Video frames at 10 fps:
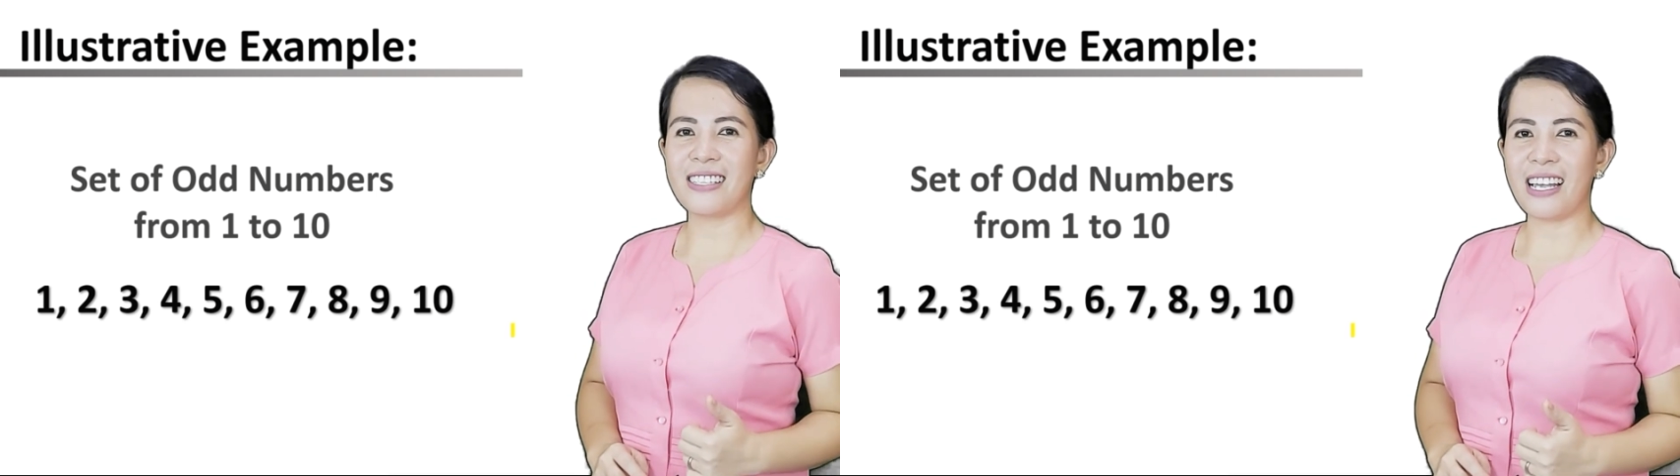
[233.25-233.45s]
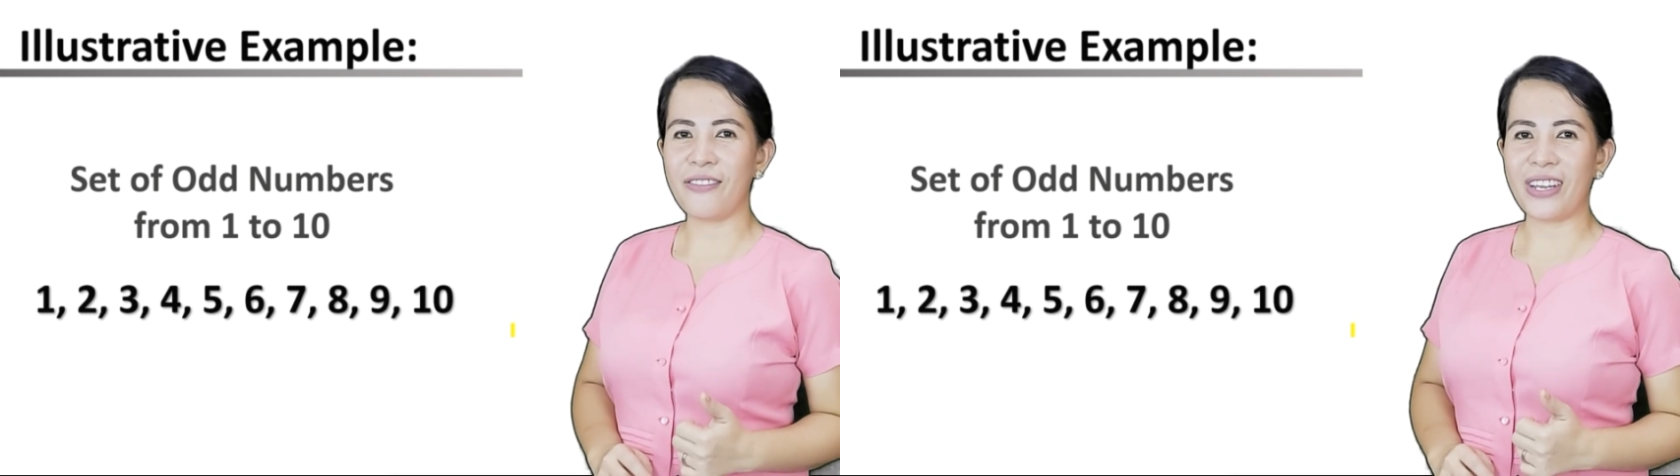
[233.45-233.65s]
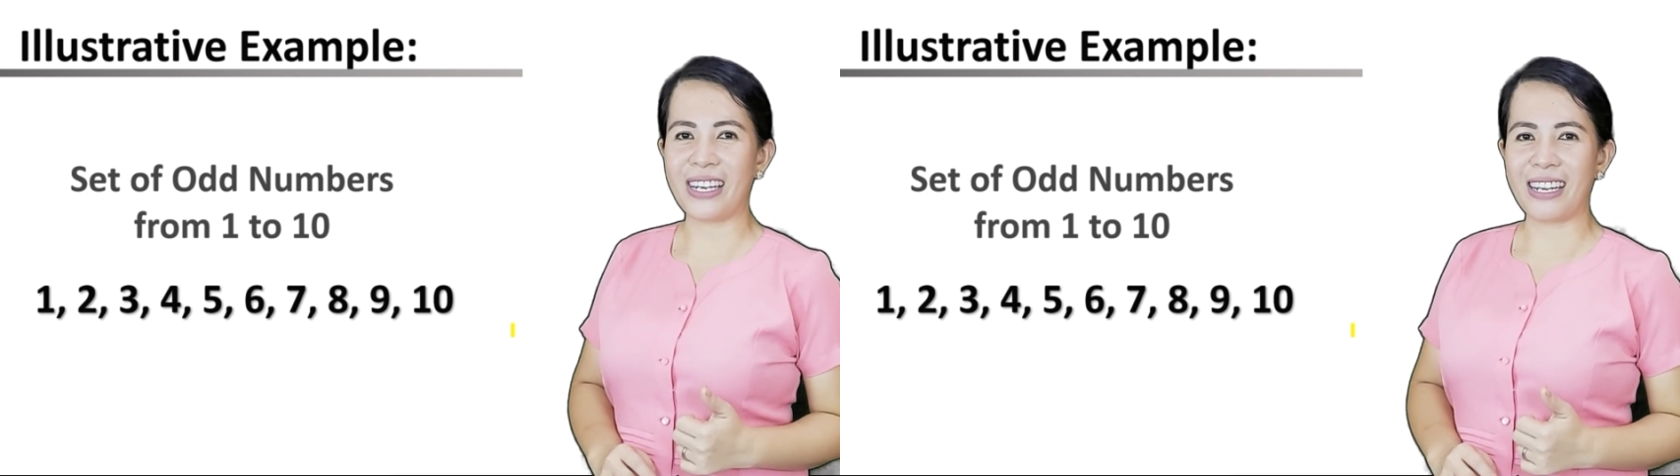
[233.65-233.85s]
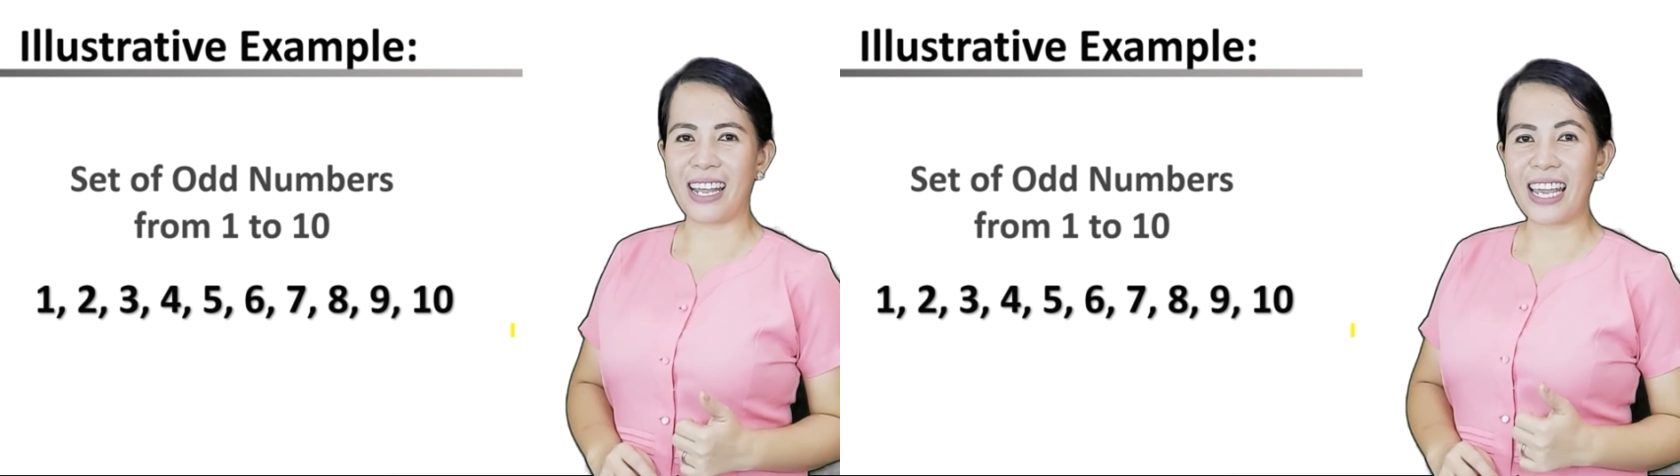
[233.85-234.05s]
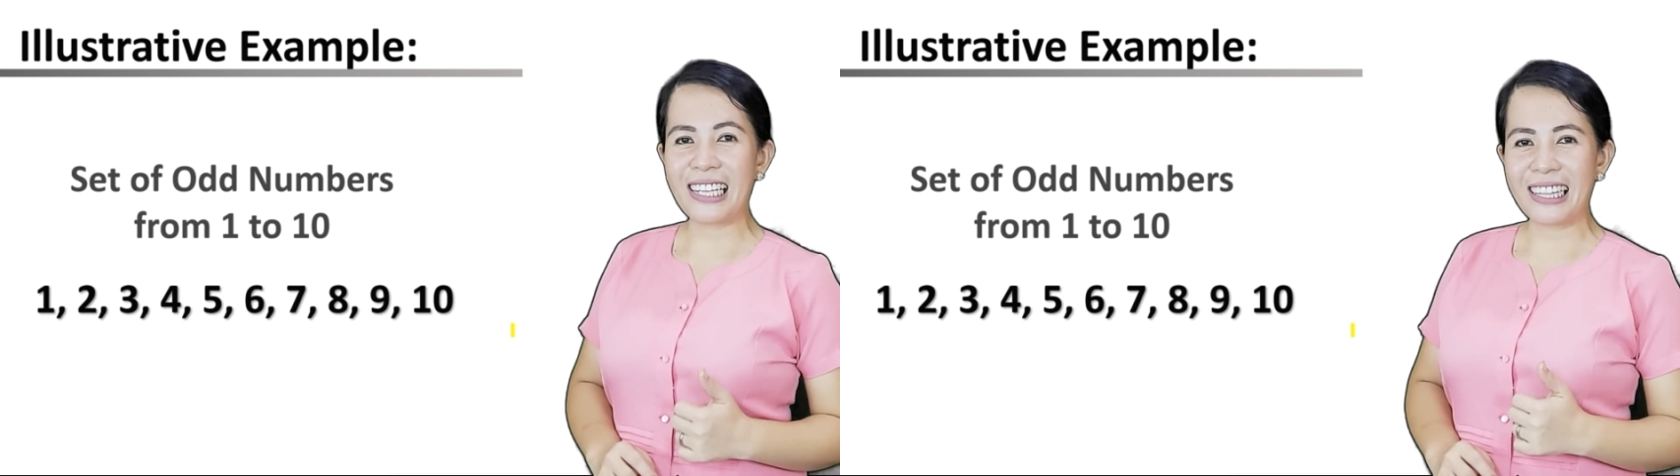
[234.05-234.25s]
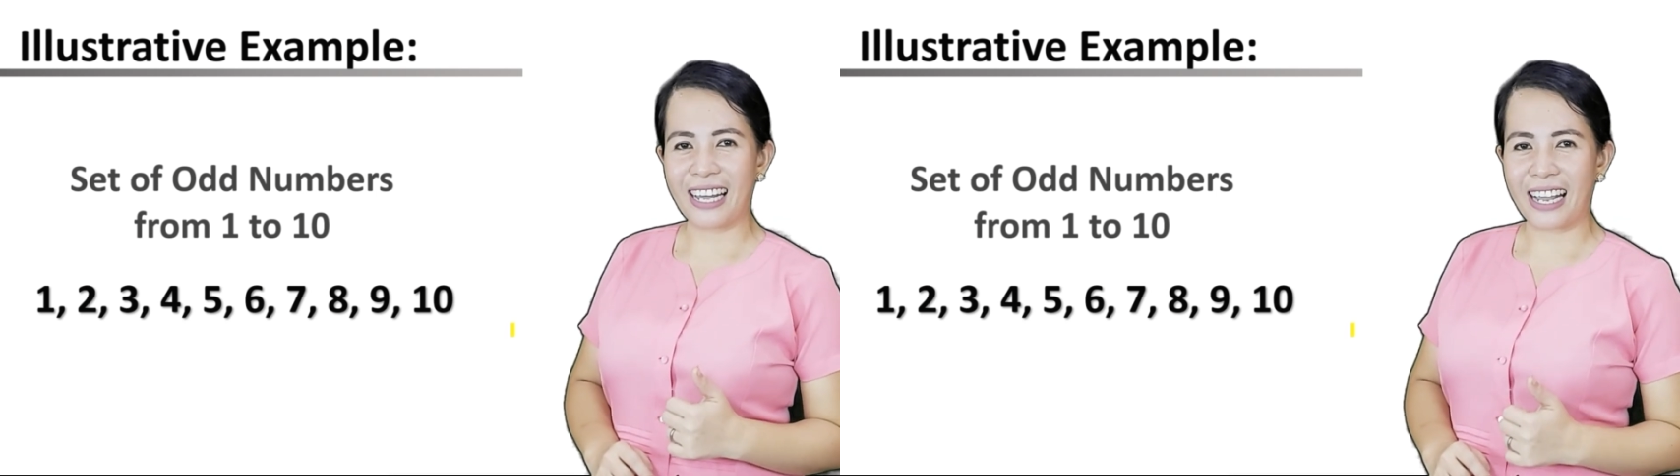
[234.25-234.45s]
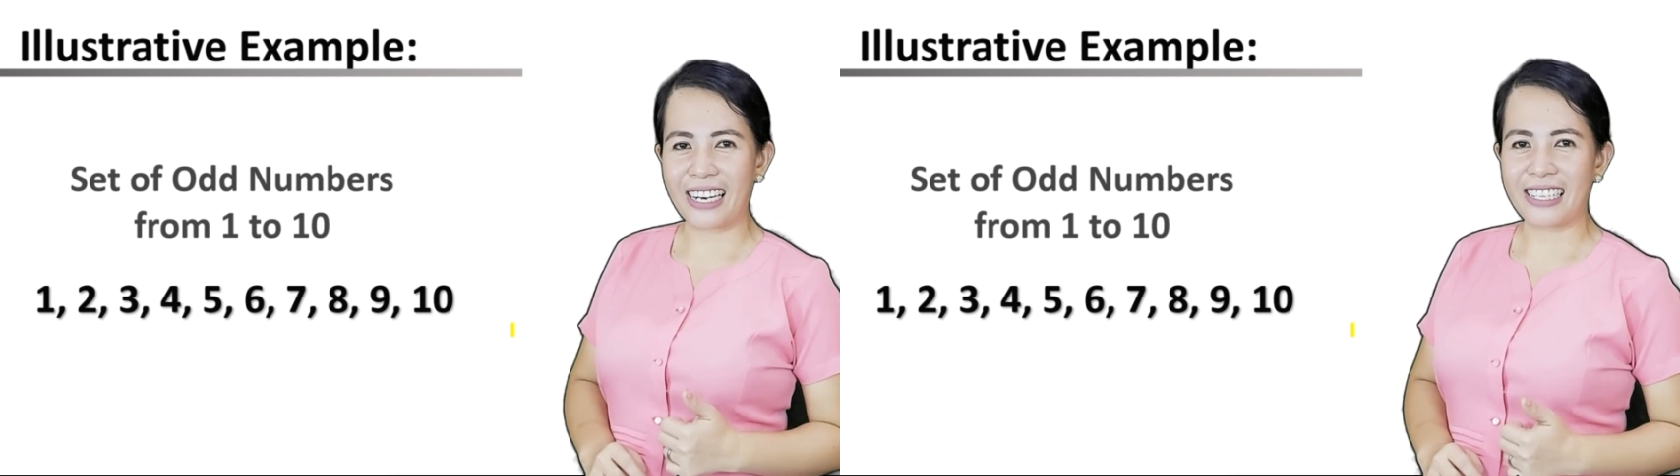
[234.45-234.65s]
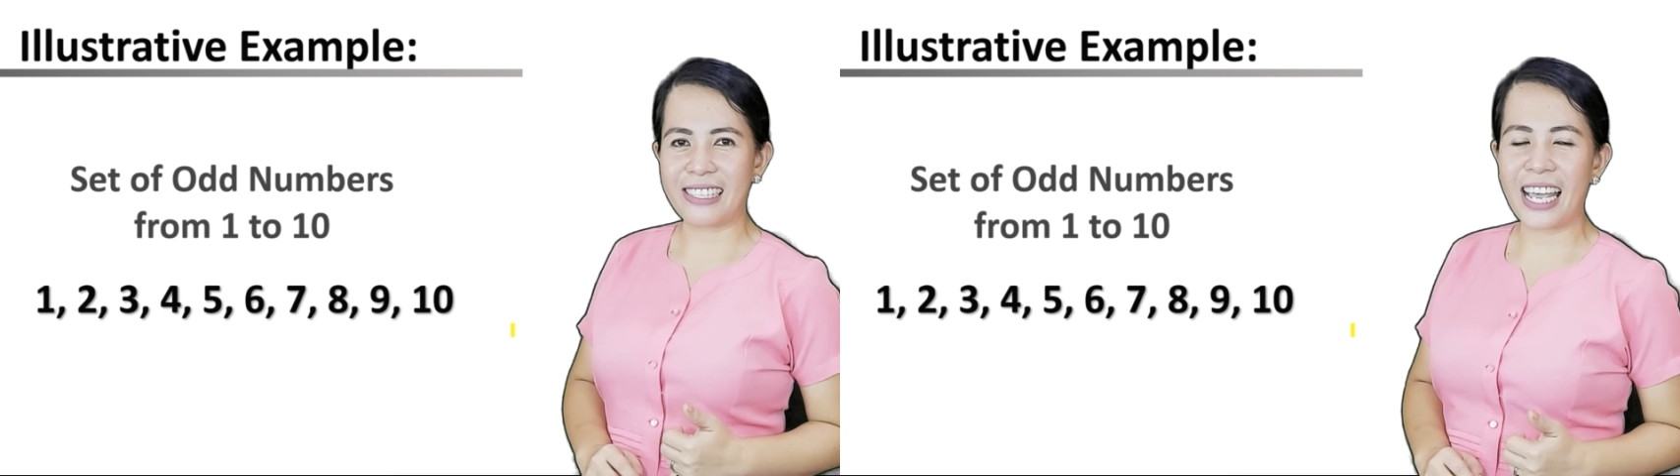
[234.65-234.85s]
7, 8,
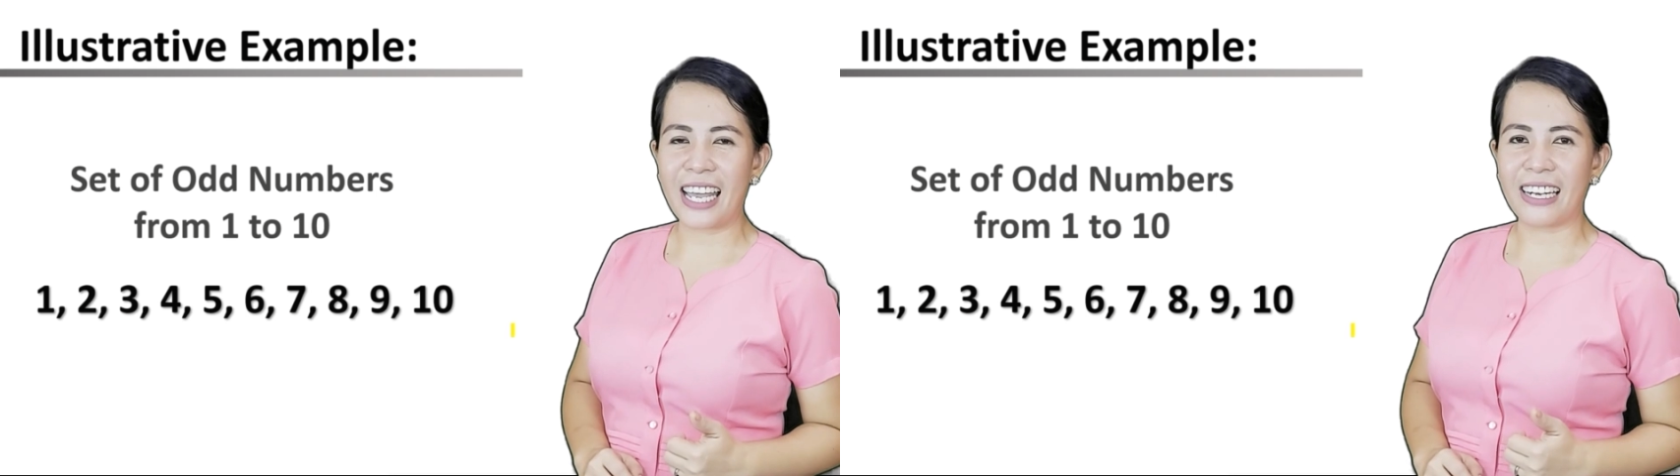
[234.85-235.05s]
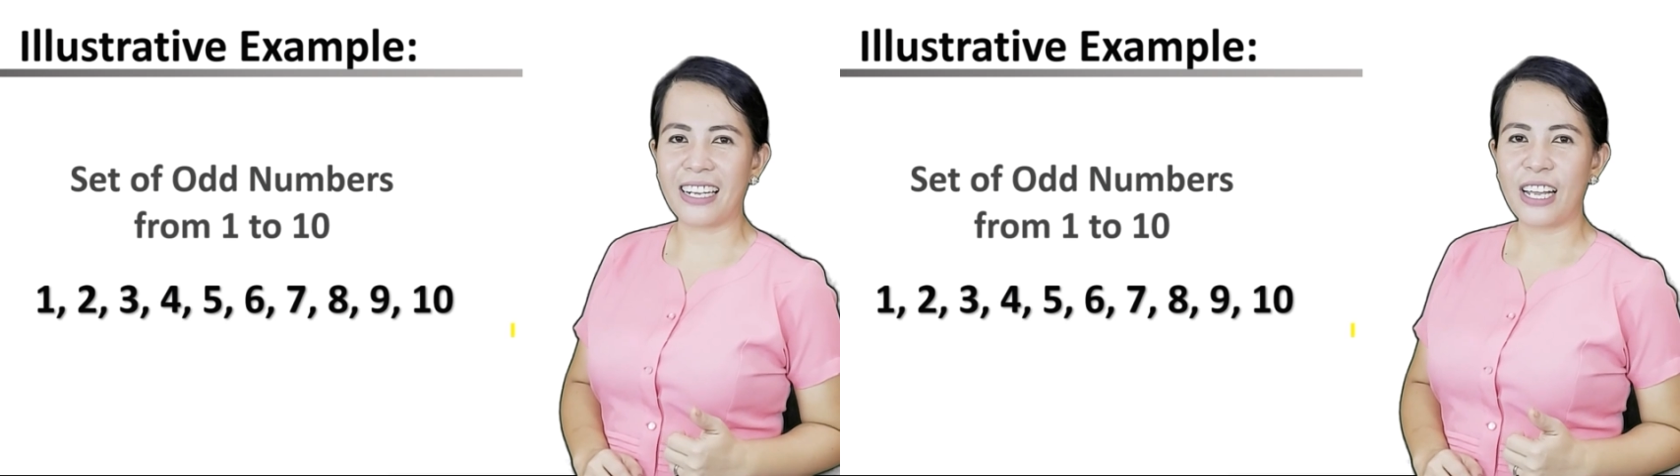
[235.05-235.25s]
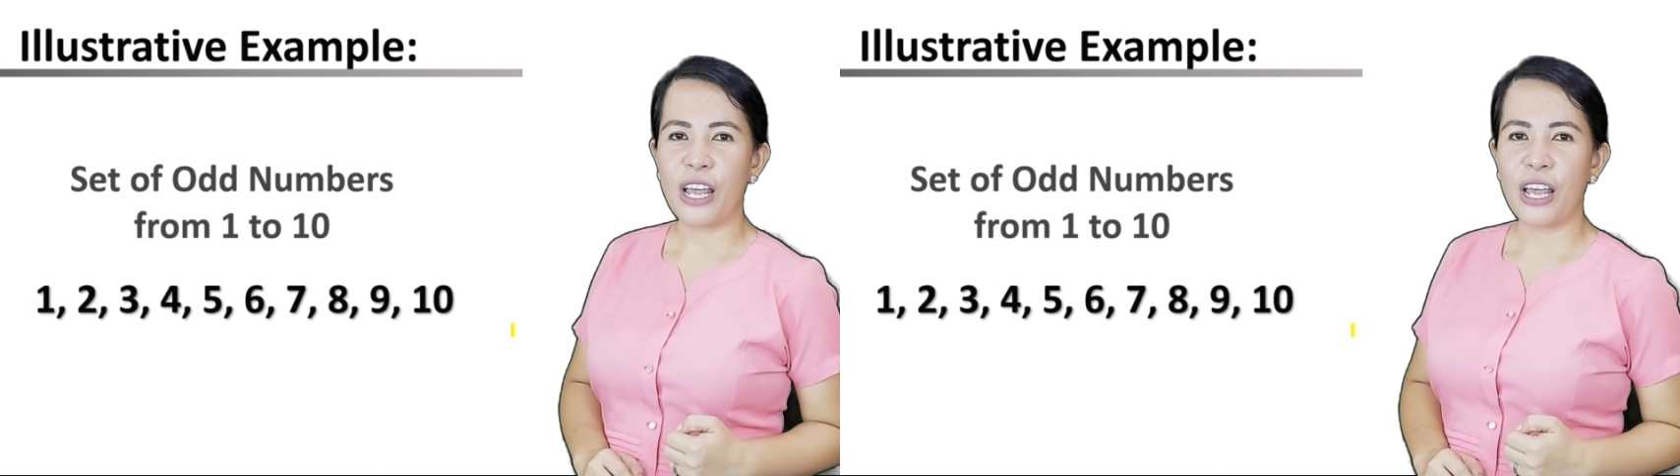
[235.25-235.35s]
9, and 10.